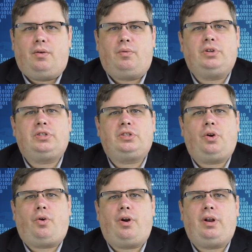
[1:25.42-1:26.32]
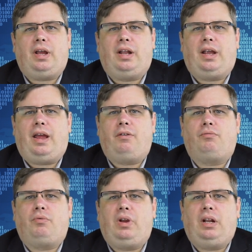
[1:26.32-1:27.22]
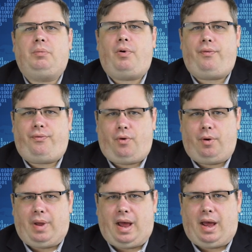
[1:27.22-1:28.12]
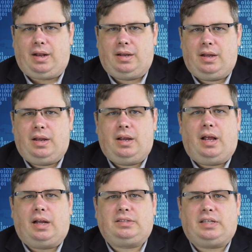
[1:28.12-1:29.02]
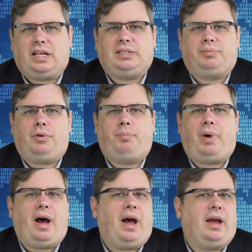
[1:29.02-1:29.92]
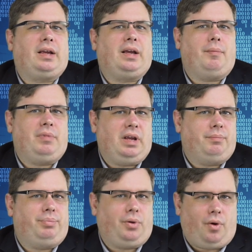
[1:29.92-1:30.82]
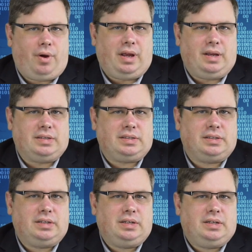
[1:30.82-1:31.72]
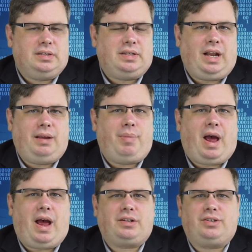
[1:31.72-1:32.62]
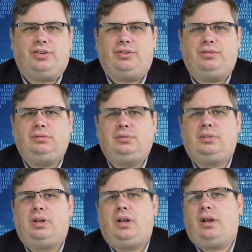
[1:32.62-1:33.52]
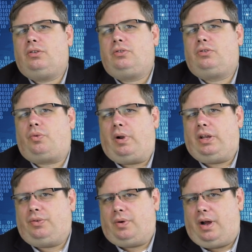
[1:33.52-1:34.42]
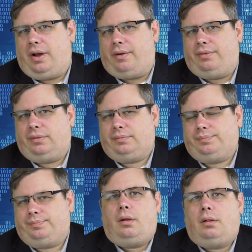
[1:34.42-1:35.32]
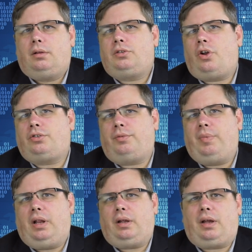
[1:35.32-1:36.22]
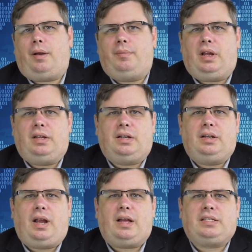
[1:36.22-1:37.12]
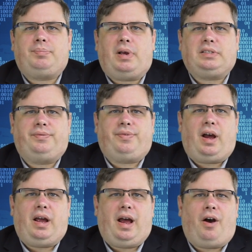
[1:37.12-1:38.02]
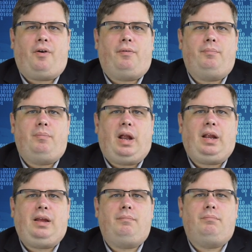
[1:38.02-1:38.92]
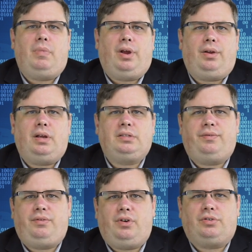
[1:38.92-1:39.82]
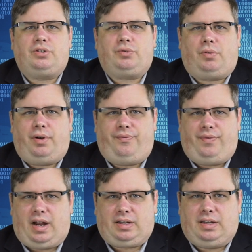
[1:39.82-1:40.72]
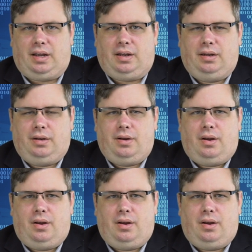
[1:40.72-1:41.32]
were stored in a readable format accessible by company employees, dating back to 2012. The social media company did not specify how many millions of users were affected.